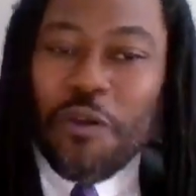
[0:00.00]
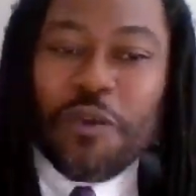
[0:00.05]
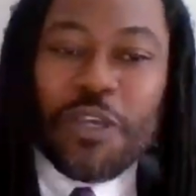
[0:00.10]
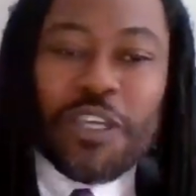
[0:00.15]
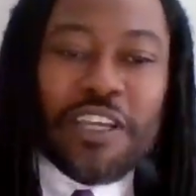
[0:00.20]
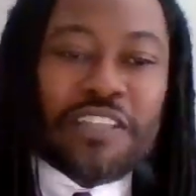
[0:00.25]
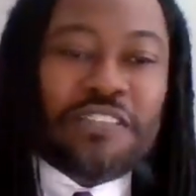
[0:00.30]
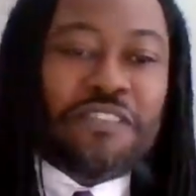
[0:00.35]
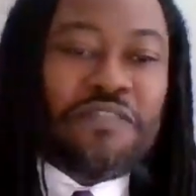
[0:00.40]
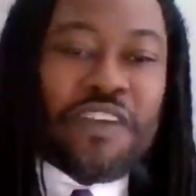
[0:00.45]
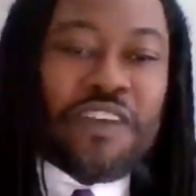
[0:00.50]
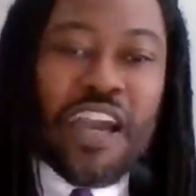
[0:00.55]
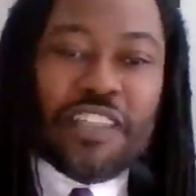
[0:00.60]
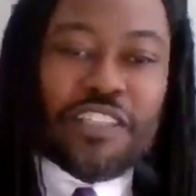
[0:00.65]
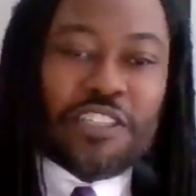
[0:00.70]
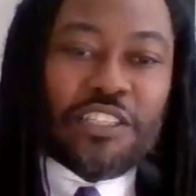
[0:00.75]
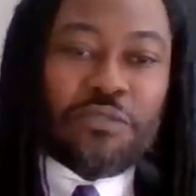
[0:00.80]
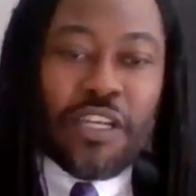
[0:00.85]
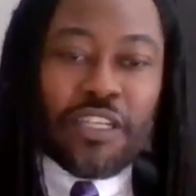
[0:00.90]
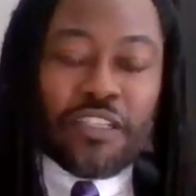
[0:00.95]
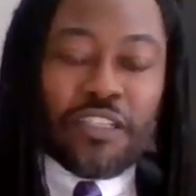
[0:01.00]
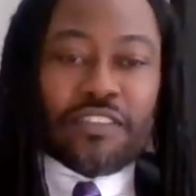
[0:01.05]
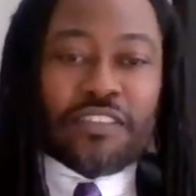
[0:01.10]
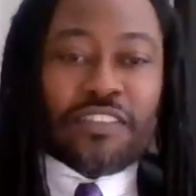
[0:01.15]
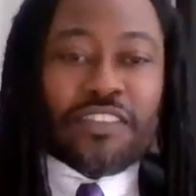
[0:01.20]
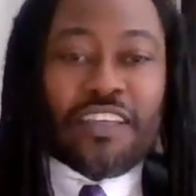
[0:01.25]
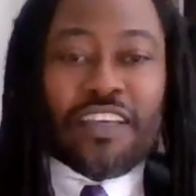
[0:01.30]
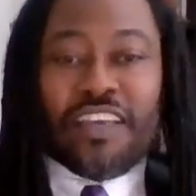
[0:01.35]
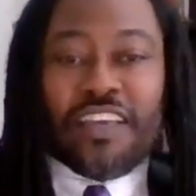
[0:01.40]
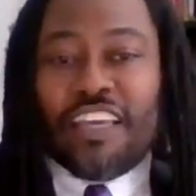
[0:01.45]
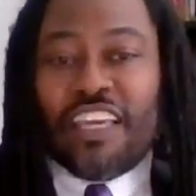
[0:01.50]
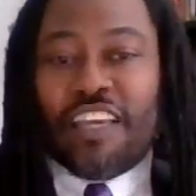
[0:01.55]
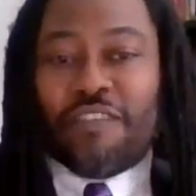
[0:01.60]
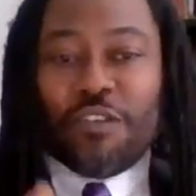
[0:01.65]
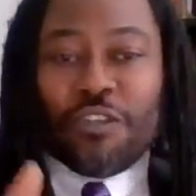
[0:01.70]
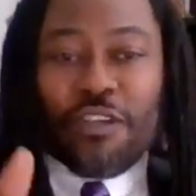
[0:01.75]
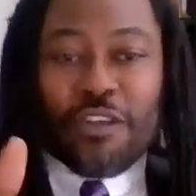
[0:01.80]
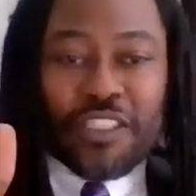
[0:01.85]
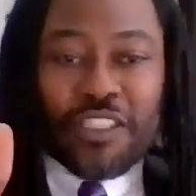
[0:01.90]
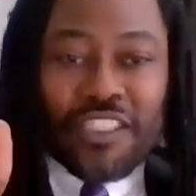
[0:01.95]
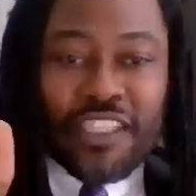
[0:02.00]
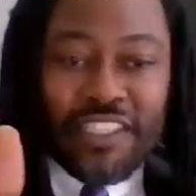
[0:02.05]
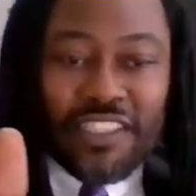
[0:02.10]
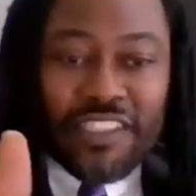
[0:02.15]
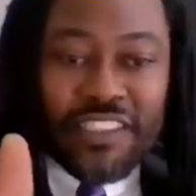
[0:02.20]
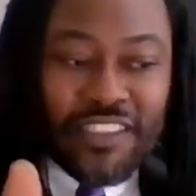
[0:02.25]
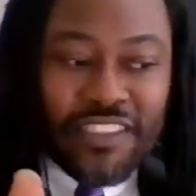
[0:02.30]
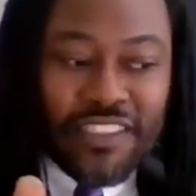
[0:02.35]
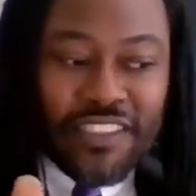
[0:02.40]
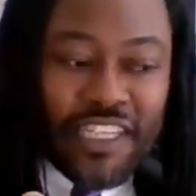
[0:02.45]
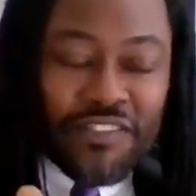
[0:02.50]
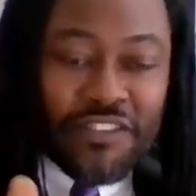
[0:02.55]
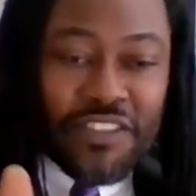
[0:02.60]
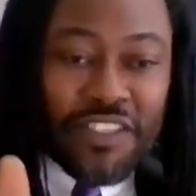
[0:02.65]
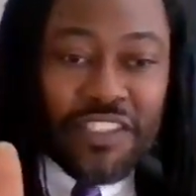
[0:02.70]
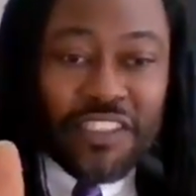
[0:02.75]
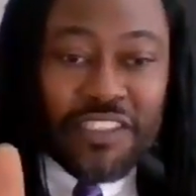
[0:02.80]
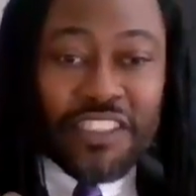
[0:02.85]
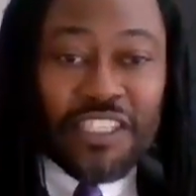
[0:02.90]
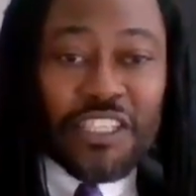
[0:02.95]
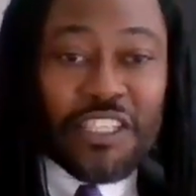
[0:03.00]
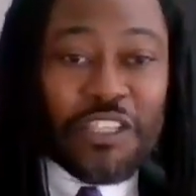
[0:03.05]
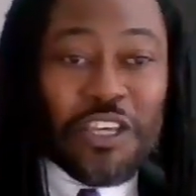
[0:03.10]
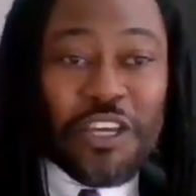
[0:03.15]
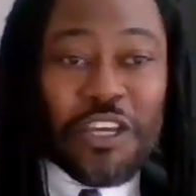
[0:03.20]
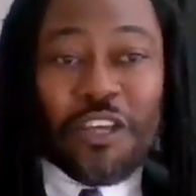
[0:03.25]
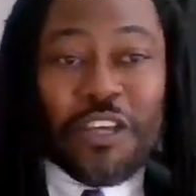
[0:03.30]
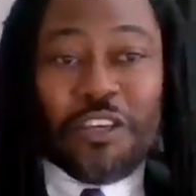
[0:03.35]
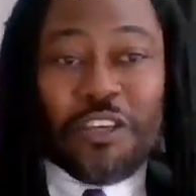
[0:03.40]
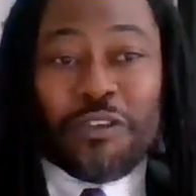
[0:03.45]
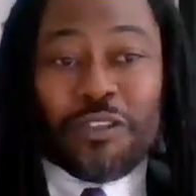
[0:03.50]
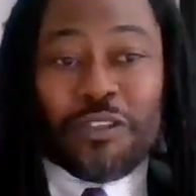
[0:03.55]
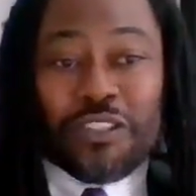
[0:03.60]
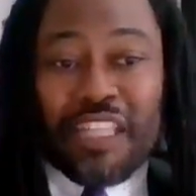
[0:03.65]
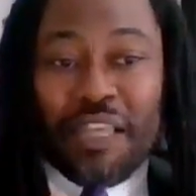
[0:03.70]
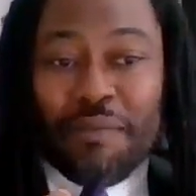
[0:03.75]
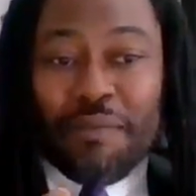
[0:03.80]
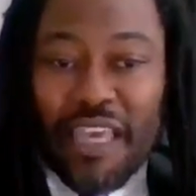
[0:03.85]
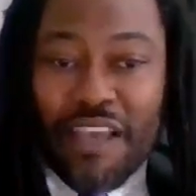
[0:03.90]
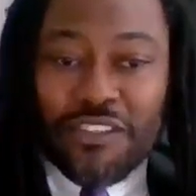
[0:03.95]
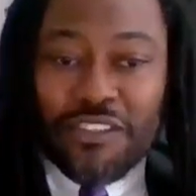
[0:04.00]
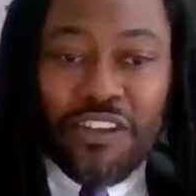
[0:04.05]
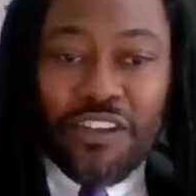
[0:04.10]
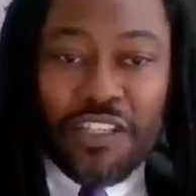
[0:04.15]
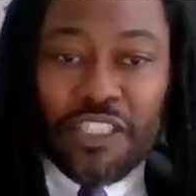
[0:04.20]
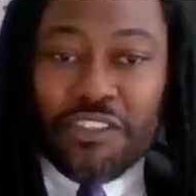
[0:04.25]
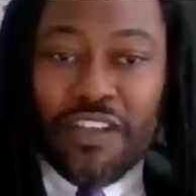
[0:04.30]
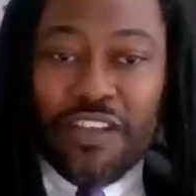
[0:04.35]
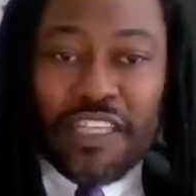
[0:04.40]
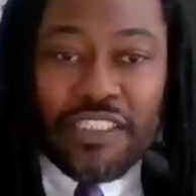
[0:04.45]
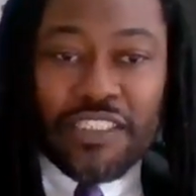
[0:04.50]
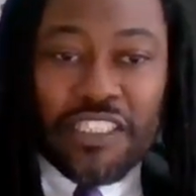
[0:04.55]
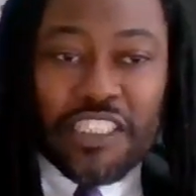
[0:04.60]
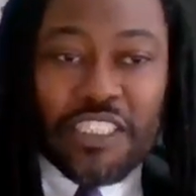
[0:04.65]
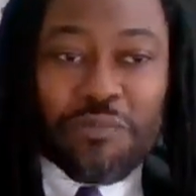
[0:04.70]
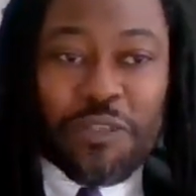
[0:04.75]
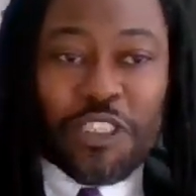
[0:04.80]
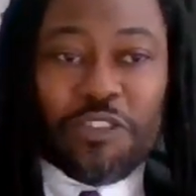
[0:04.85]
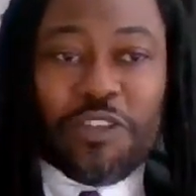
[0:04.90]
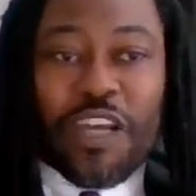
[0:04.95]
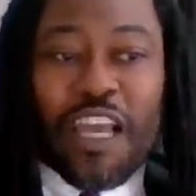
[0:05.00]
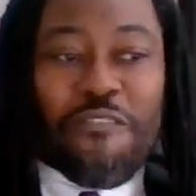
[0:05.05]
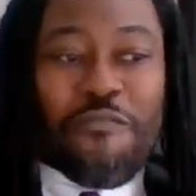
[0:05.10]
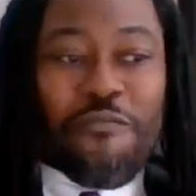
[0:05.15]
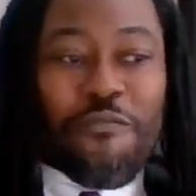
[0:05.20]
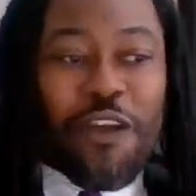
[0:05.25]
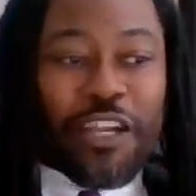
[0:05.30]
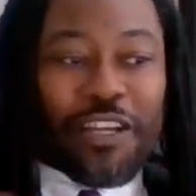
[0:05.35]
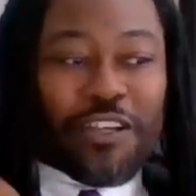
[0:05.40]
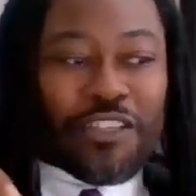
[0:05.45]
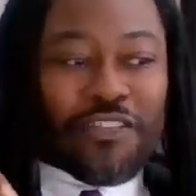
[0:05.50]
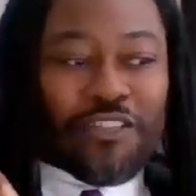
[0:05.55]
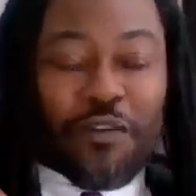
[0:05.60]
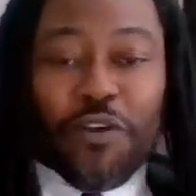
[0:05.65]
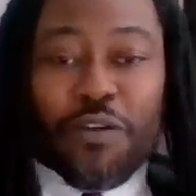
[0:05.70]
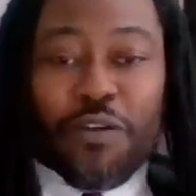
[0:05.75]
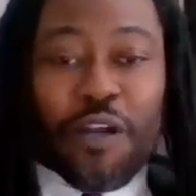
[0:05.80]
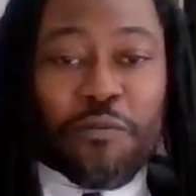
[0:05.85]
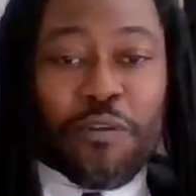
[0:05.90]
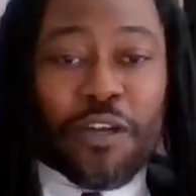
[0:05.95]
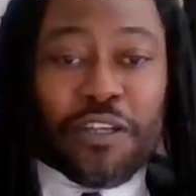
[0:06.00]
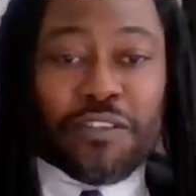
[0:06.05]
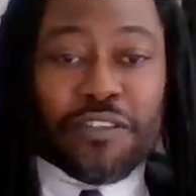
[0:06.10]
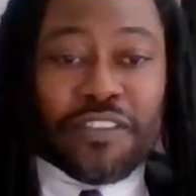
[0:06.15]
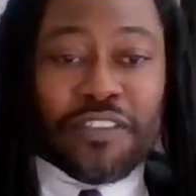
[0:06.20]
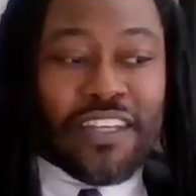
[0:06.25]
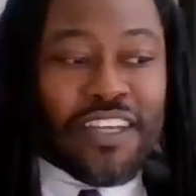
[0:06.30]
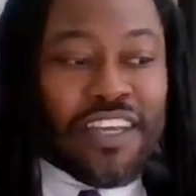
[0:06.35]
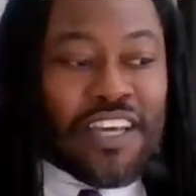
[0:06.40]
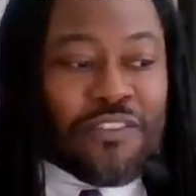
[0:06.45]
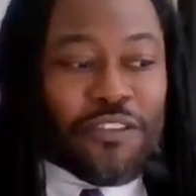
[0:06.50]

We couldn't find his records. If you go to Tennessee, the state of Tennessee, you'll see the mail started transition, but you have records. So I want my records.